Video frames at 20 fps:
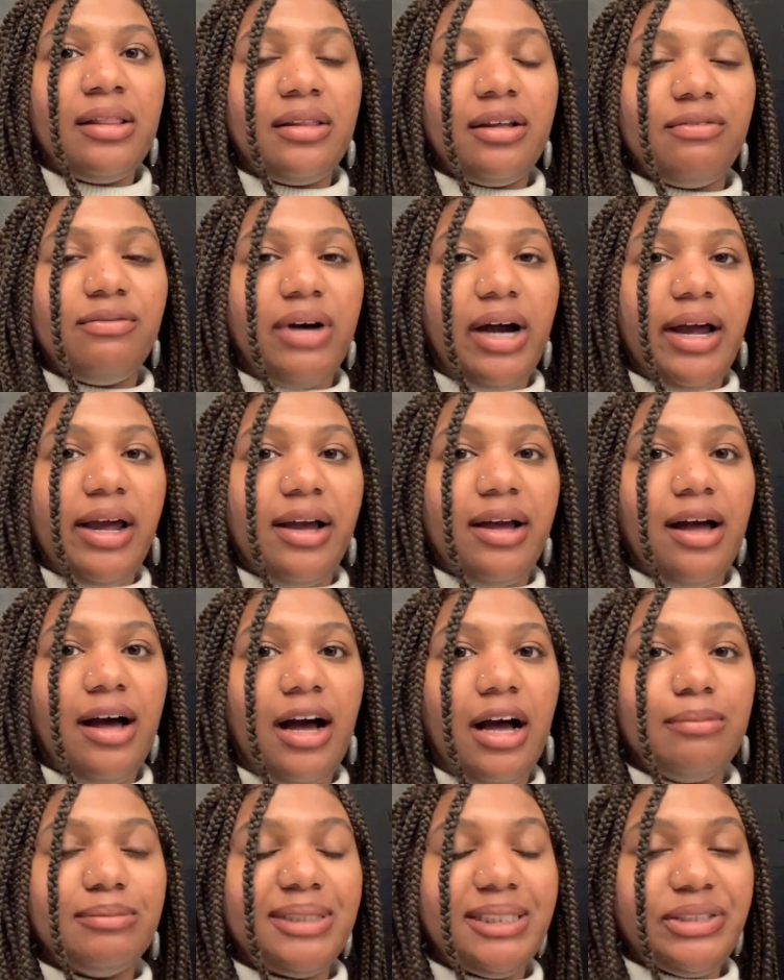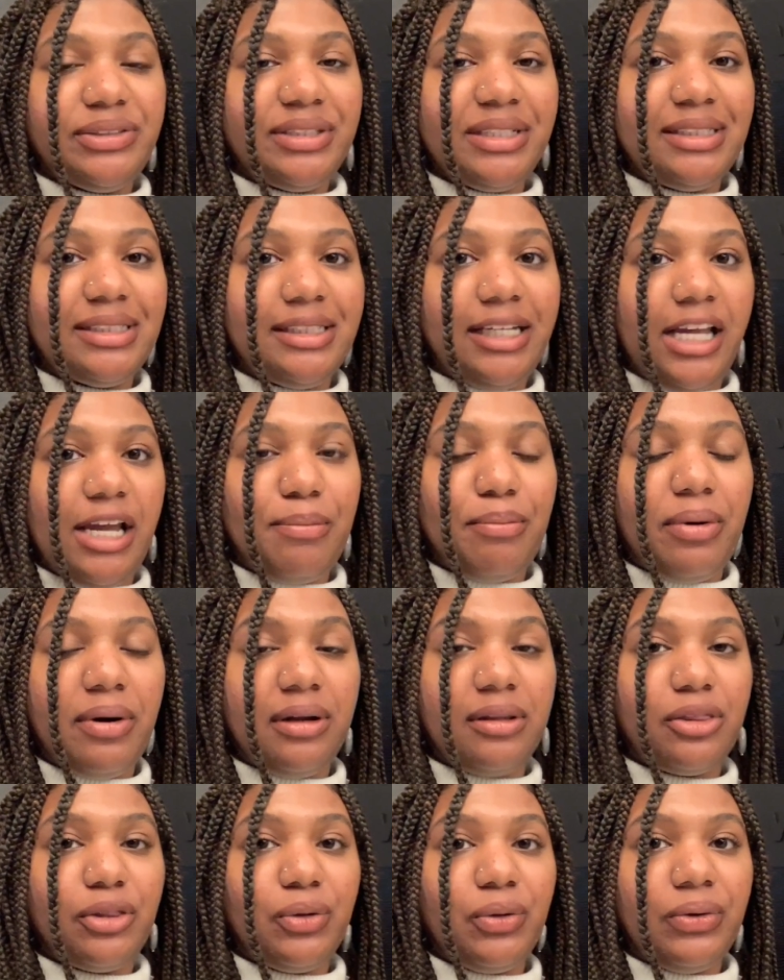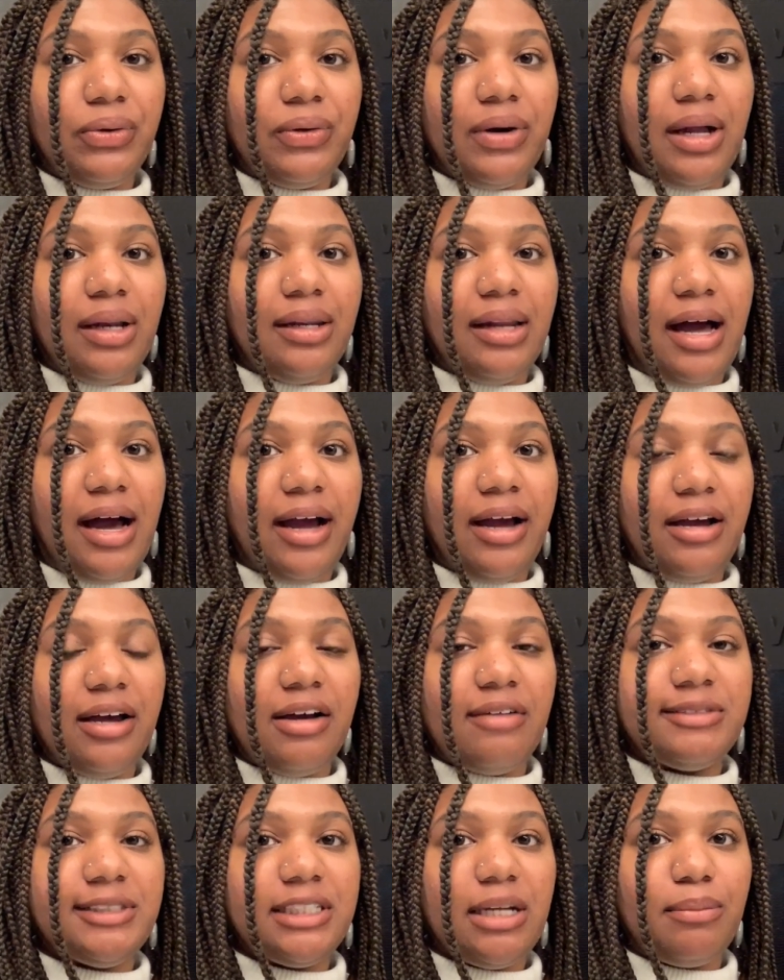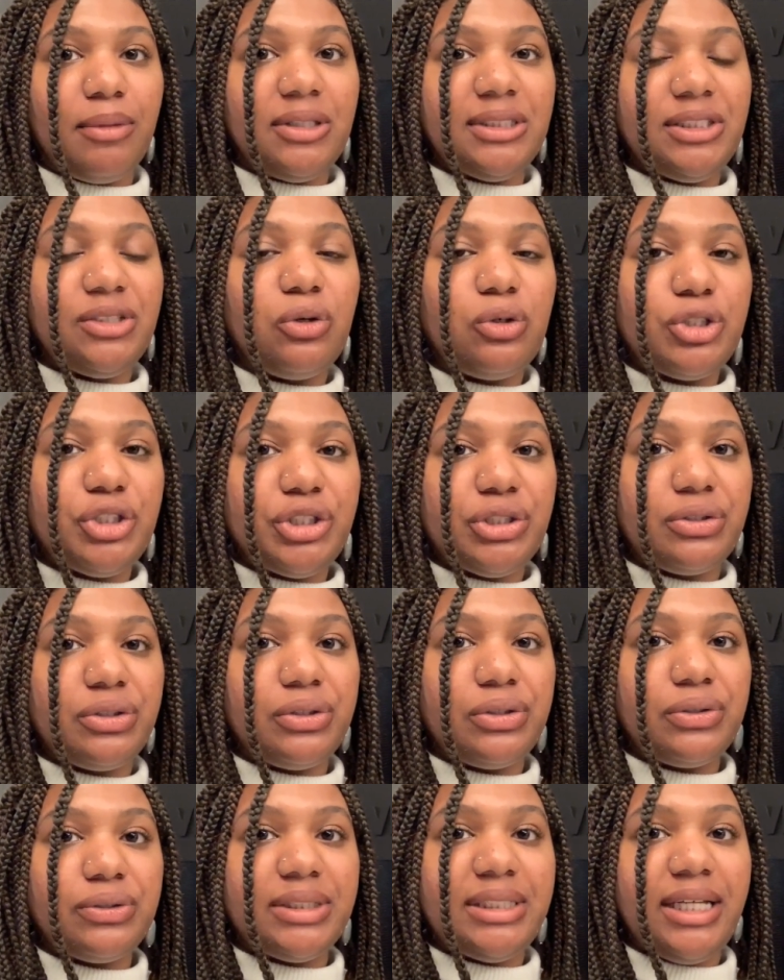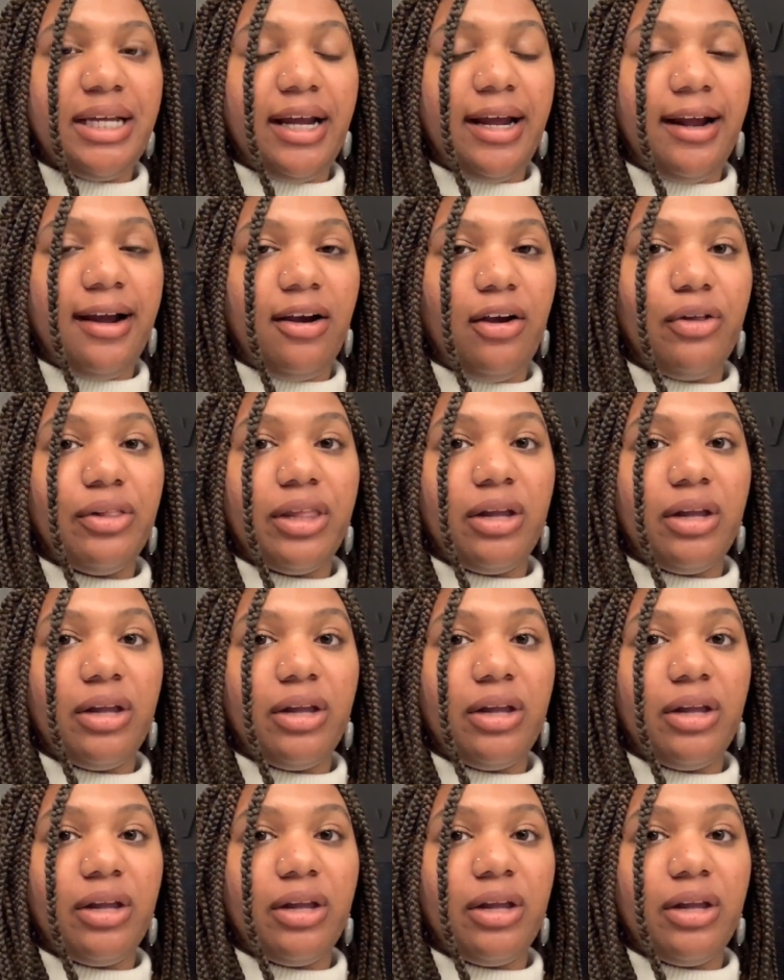The Viacom student team put through a lot of summer socials here.